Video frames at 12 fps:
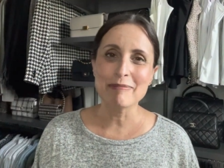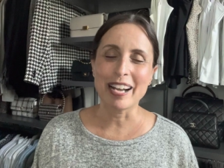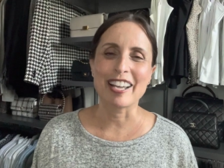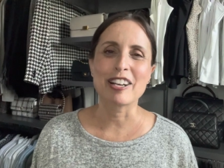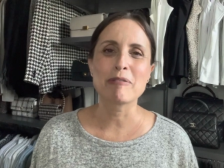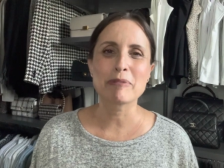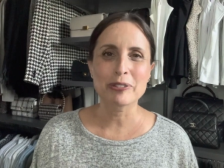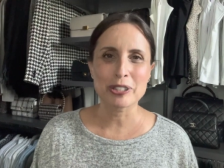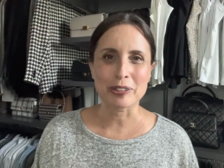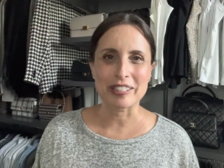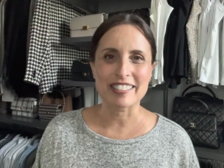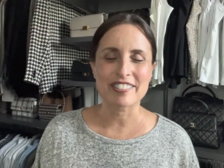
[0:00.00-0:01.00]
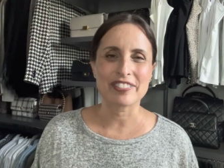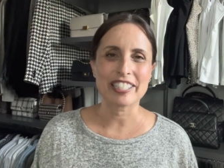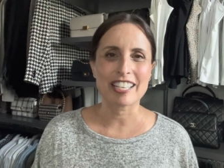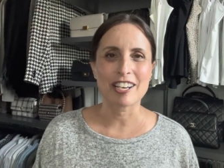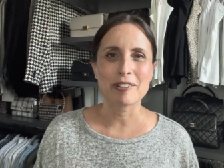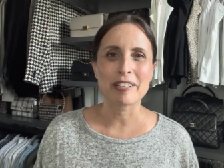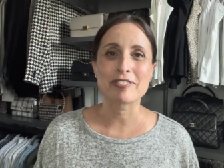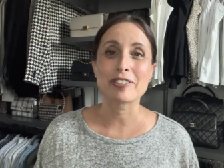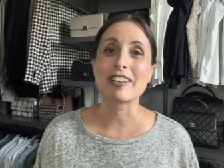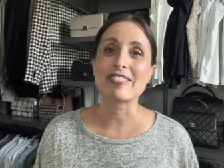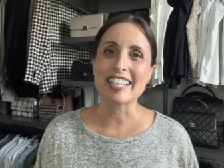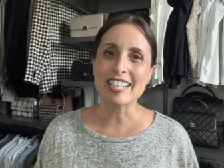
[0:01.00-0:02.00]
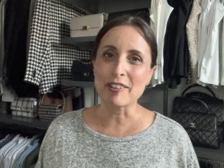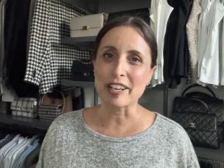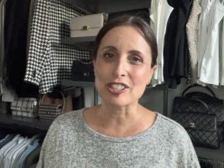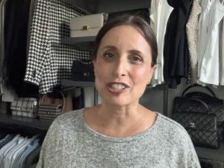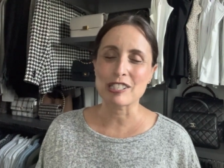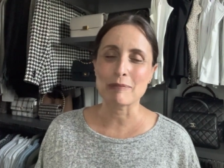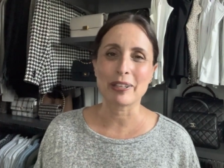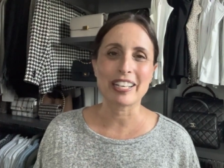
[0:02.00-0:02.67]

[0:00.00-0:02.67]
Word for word: I hope you enjoyed this video. If you have any questions about